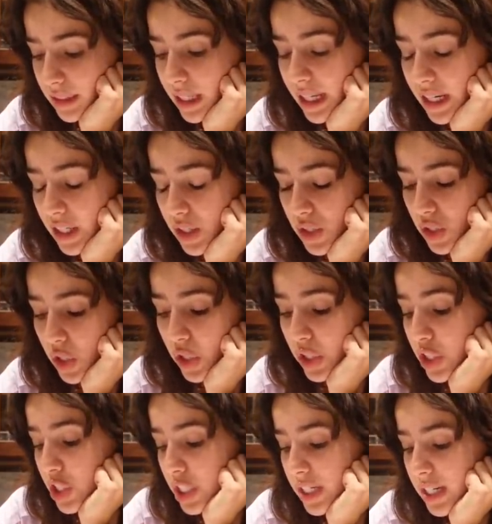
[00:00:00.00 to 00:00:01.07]
an
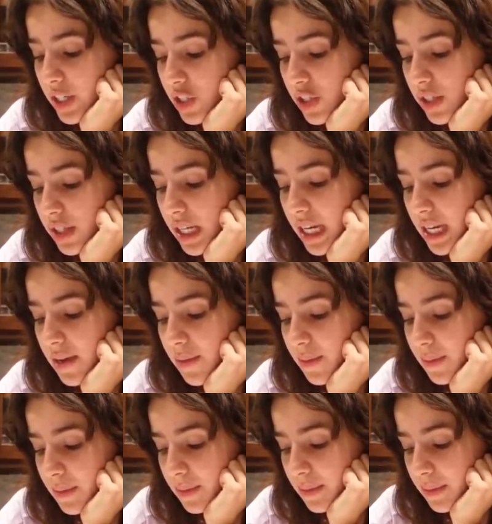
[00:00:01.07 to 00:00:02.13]
excursion, I should say.
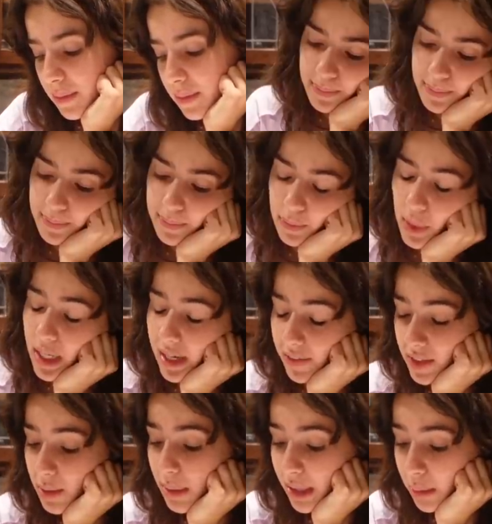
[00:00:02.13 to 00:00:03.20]
We have
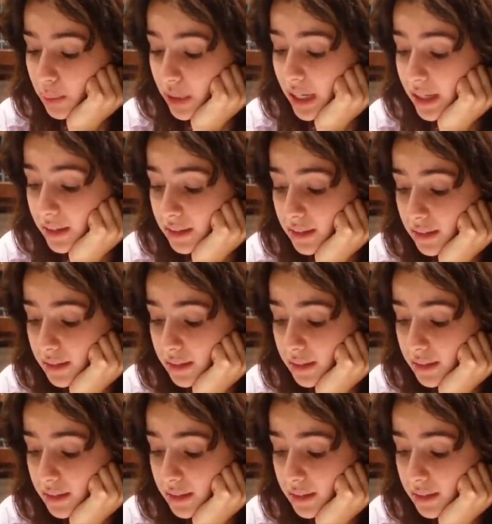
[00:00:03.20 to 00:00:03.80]
to make bread.